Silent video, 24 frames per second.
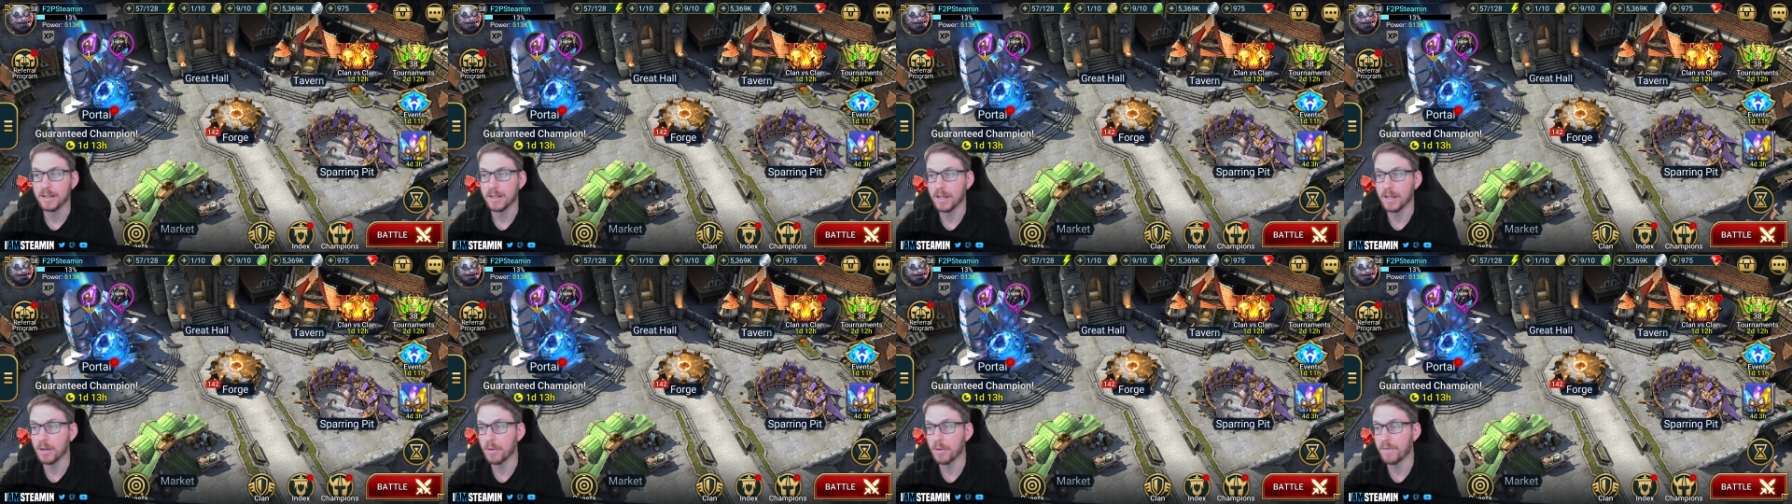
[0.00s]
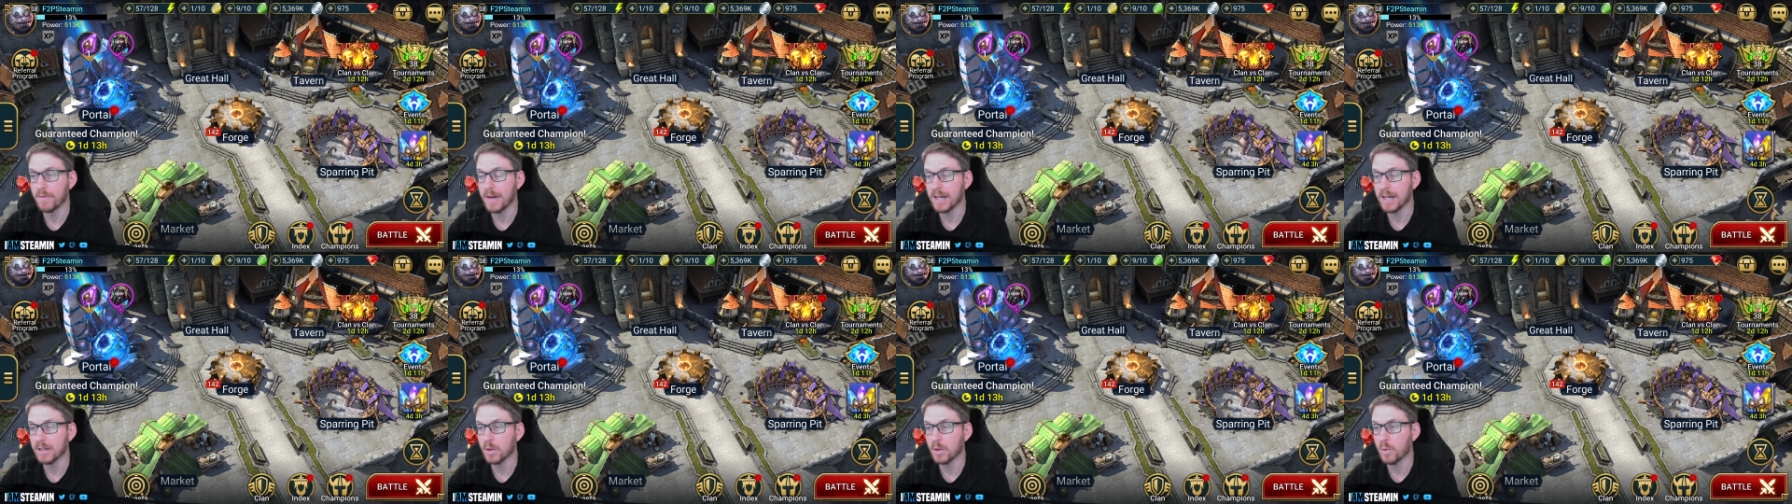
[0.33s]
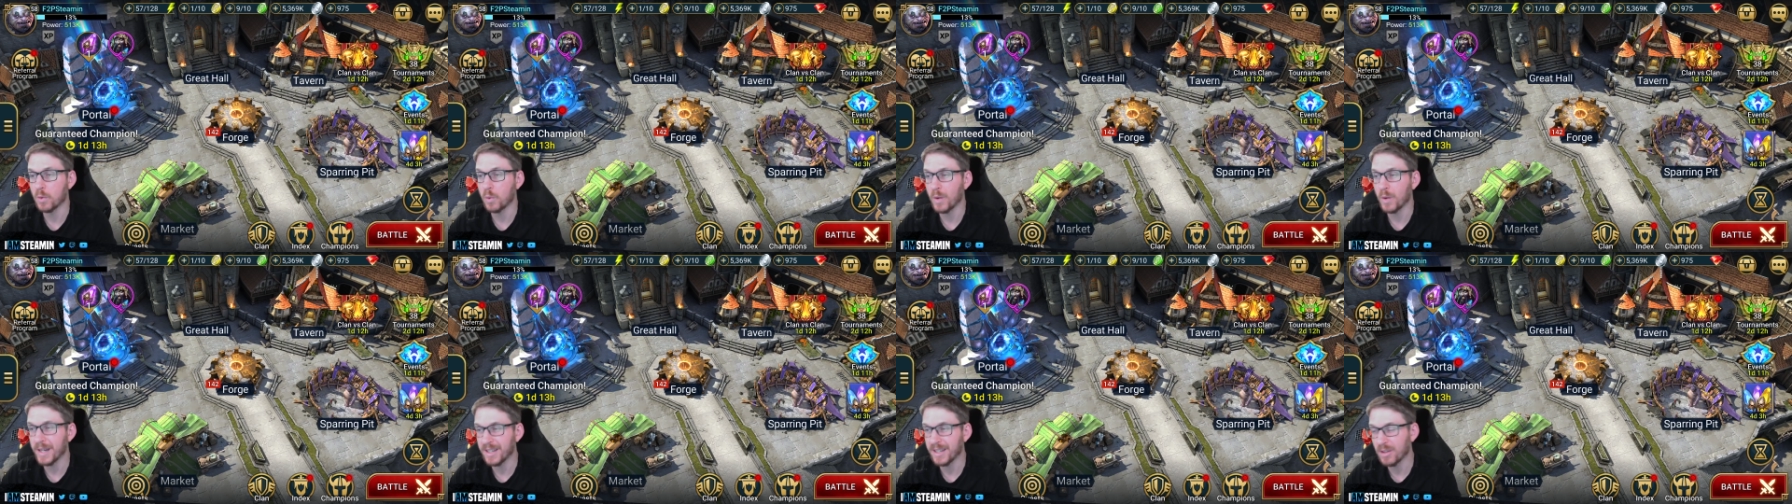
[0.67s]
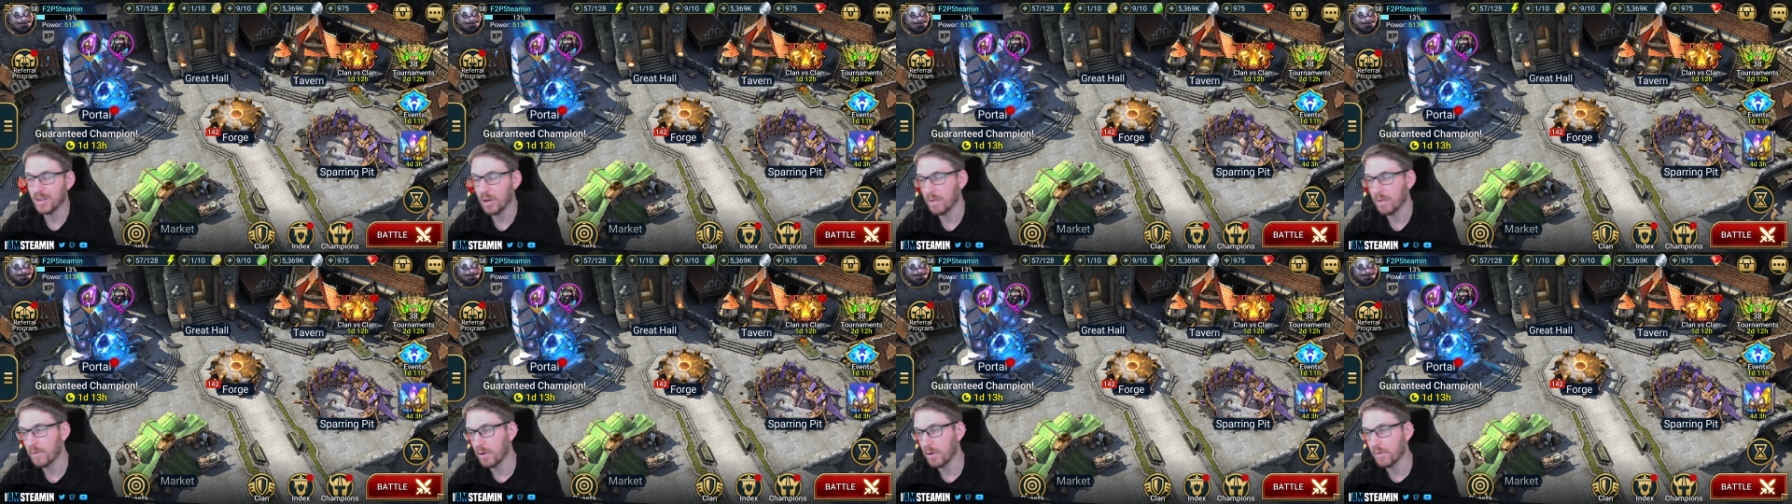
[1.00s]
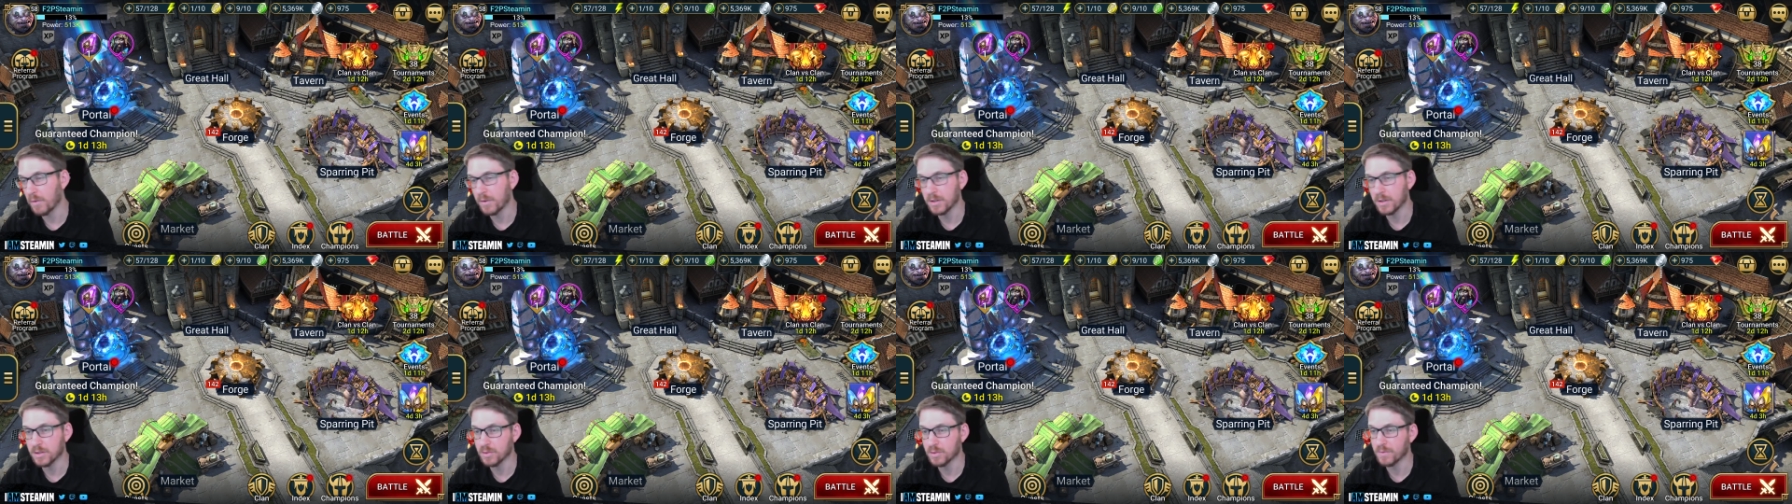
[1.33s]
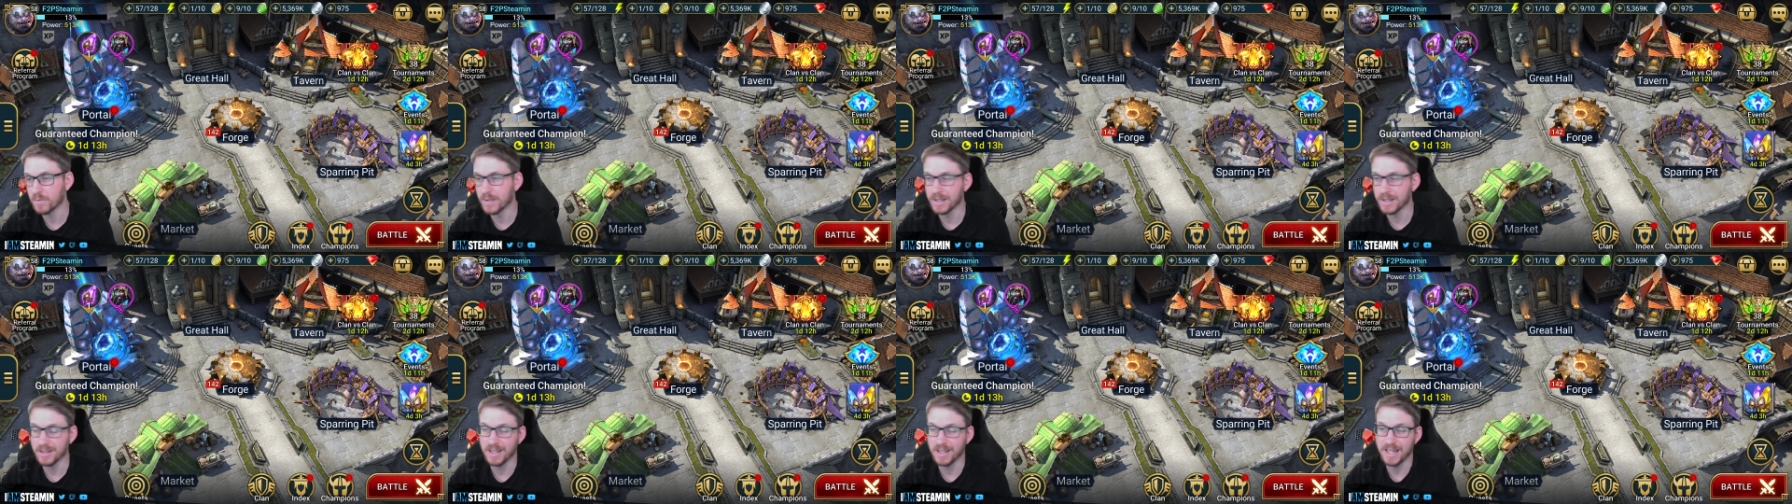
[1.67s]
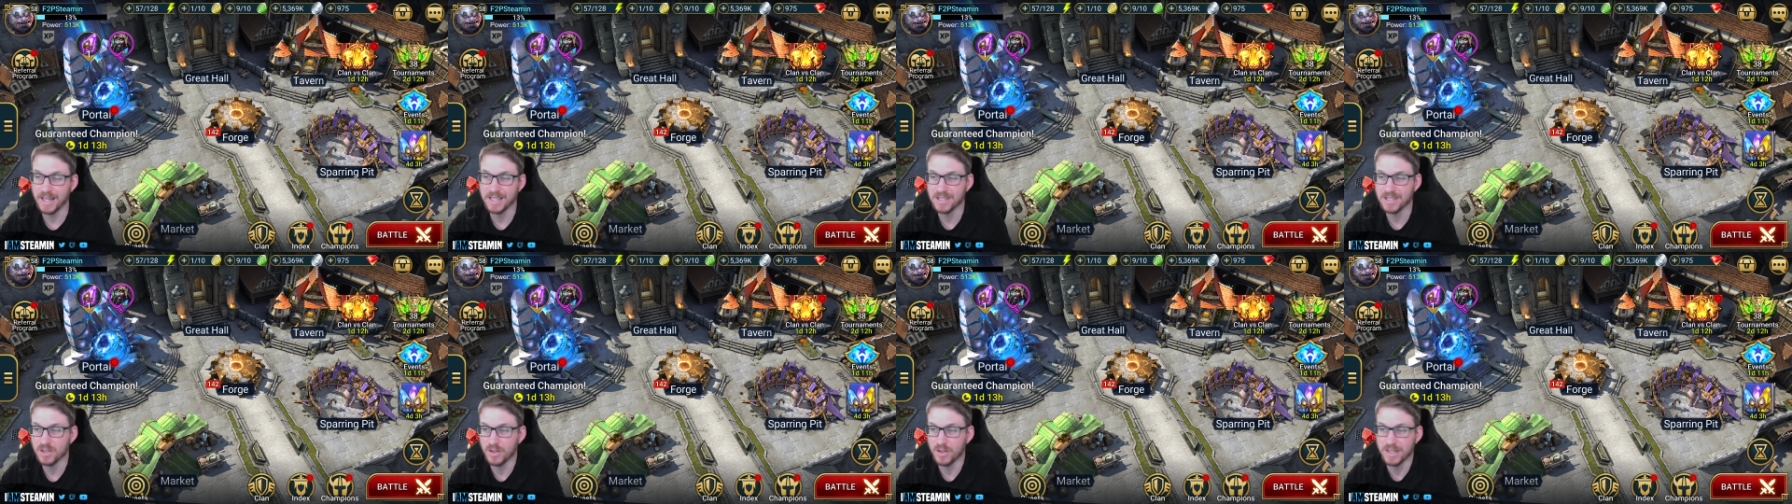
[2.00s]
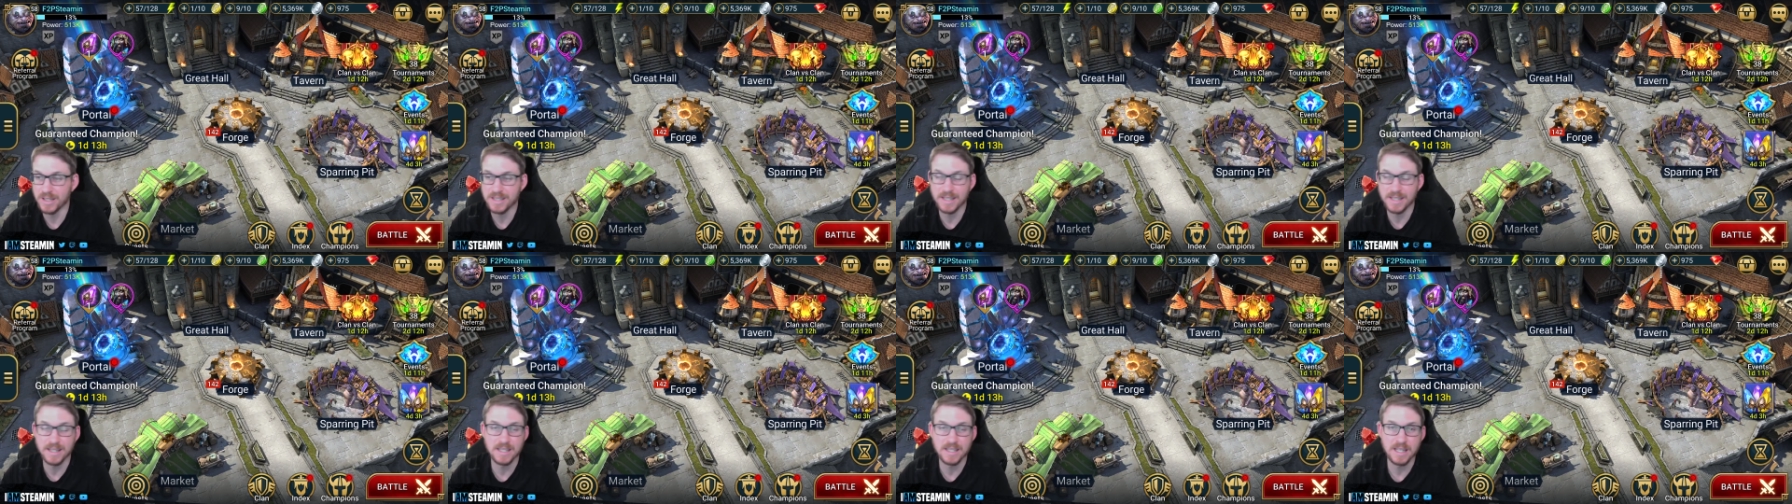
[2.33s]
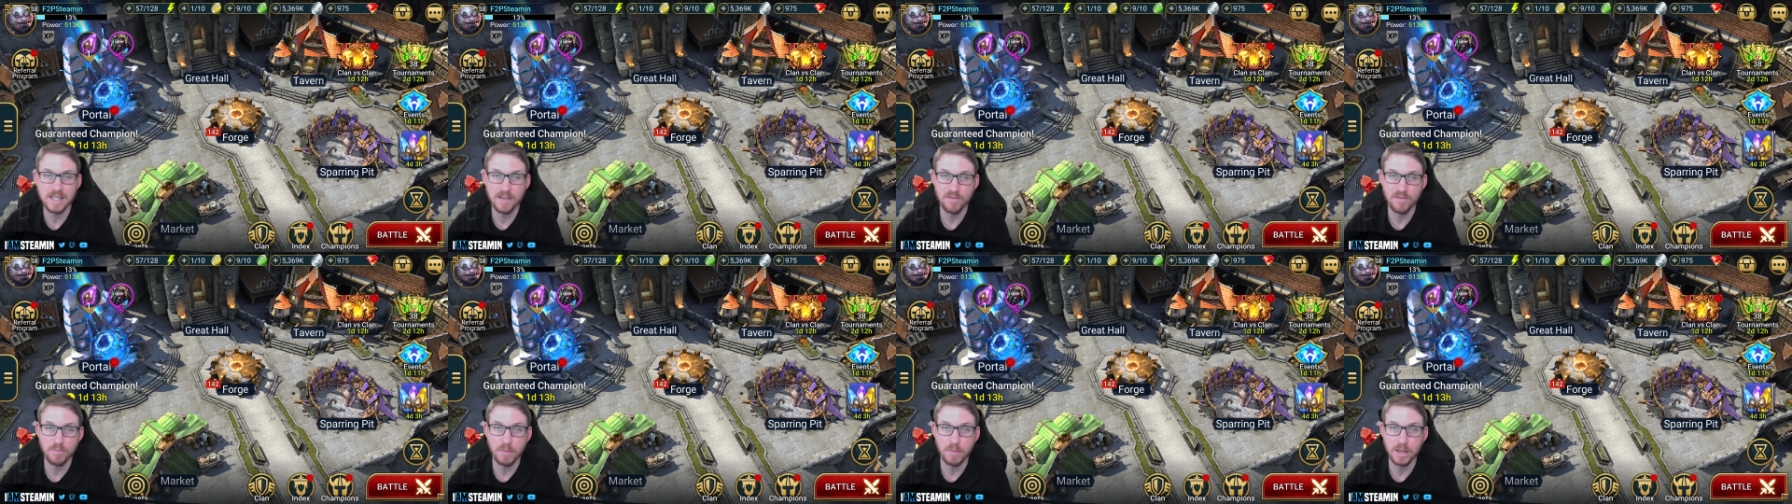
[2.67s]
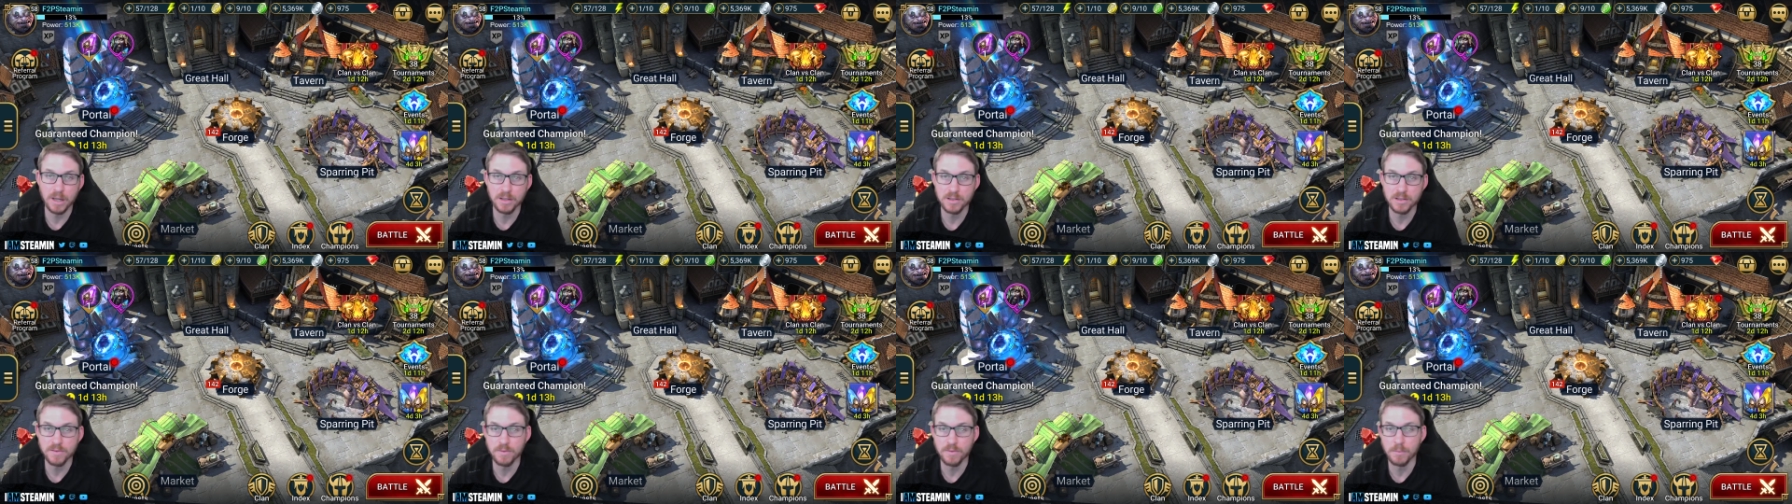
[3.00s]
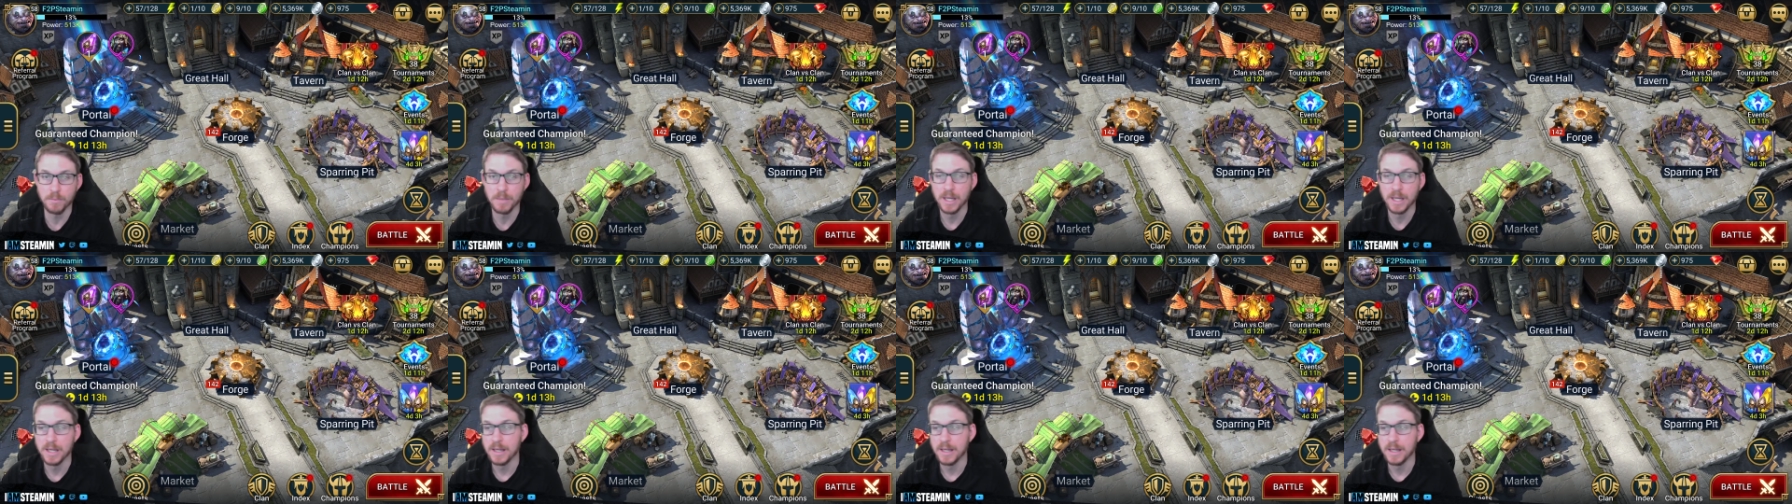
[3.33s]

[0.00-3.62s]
Now, I've had quite a lot of offers over the last sort of six, seven months from